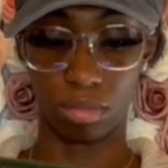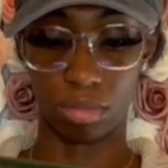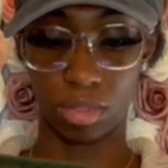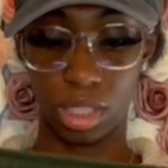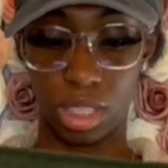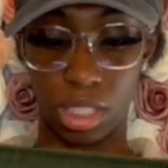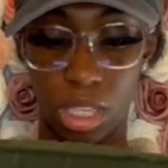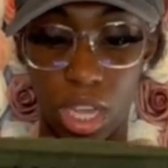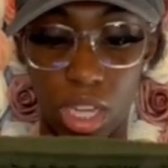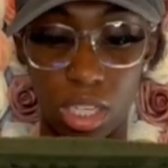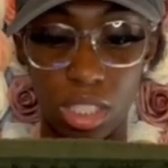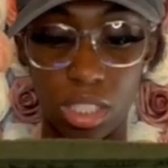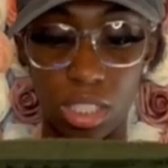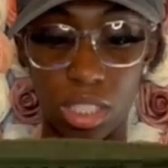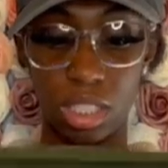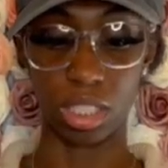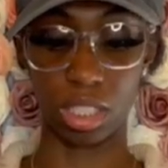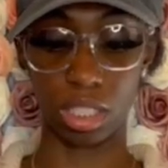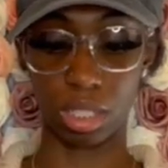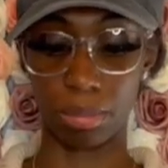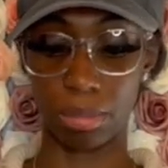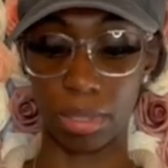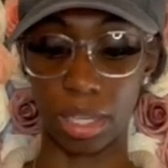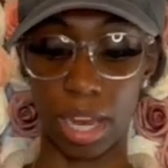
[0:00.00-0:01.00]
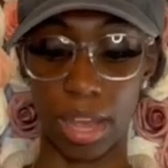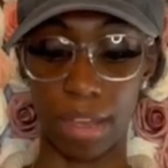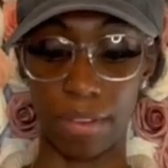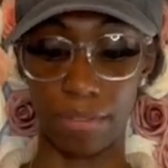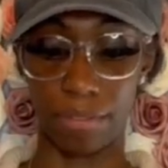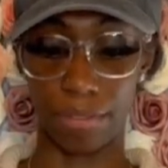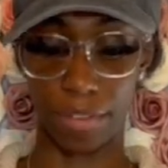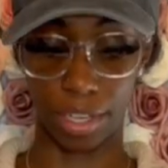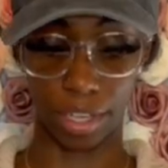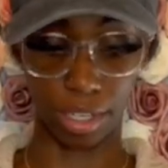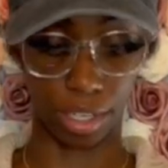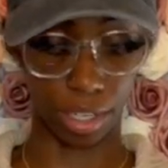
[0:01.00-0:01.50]
y'all this shit smell like
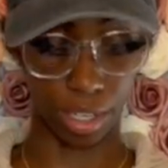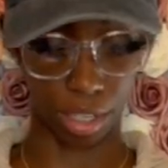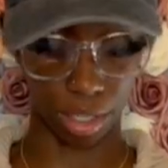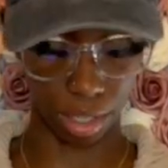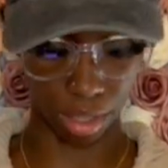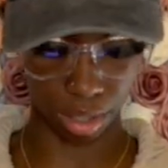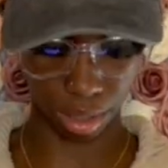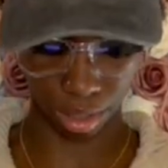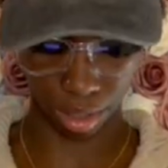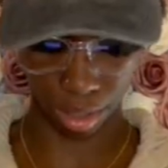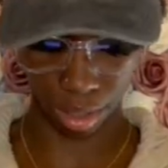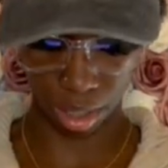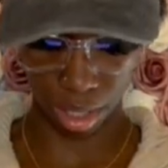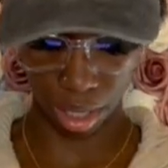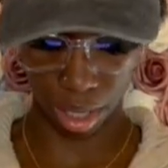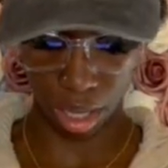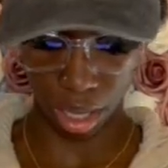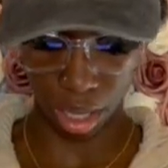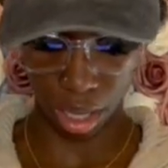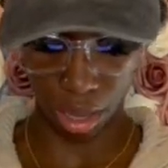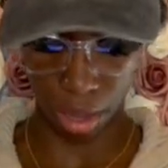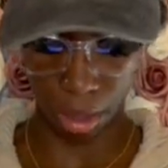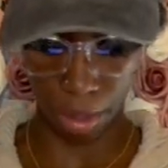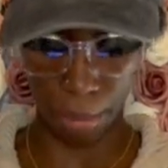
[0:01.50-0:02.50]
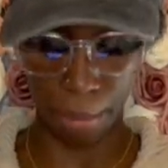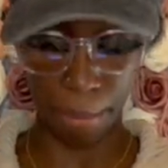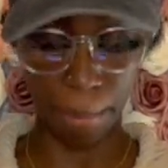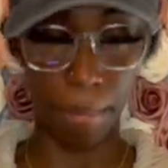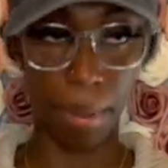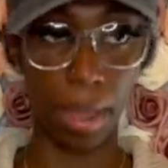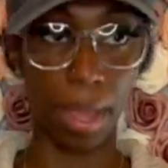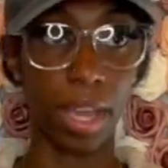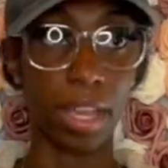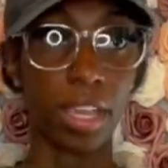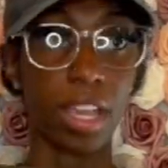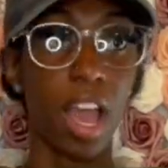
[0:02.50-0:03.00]
vinegar
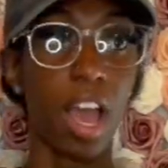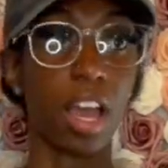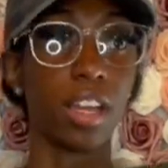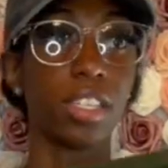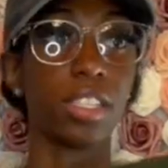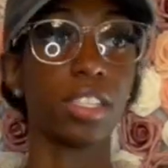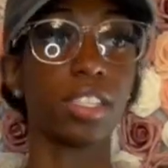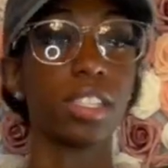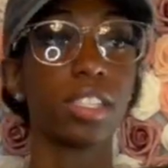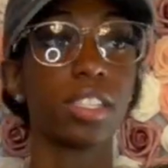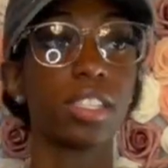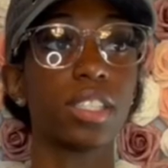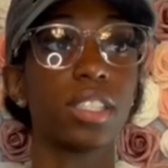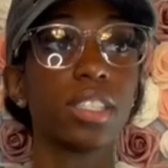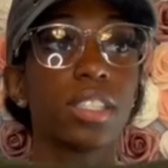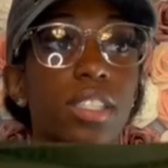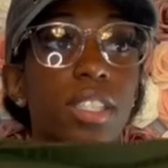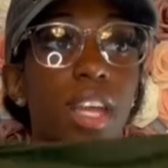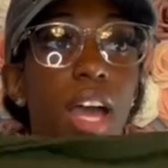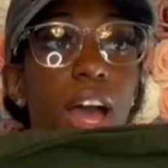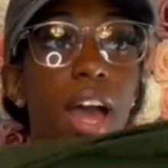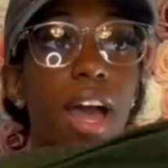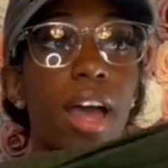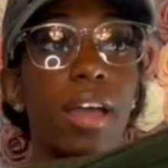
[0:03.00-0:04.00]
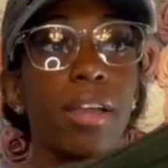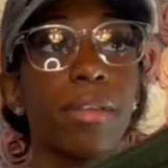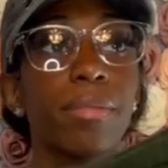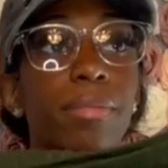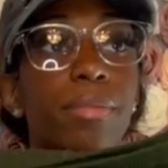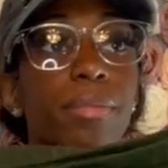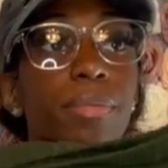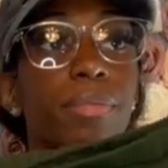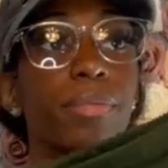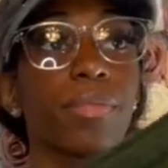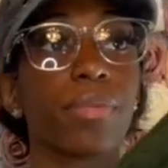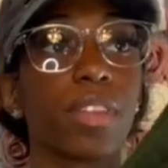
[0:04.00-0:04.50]
but y'all, this is the top.
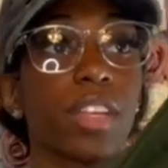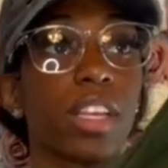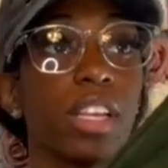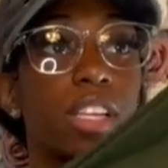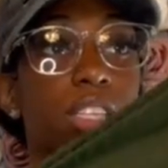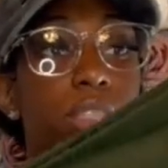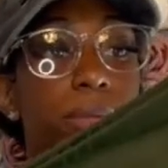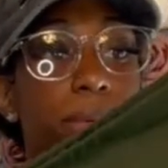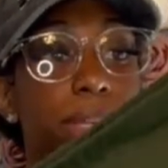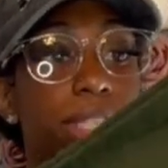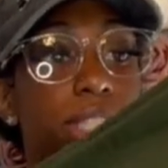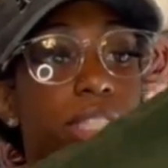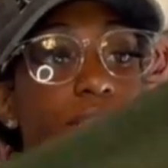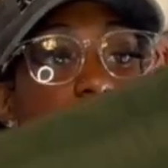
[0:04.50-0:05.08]
It's basically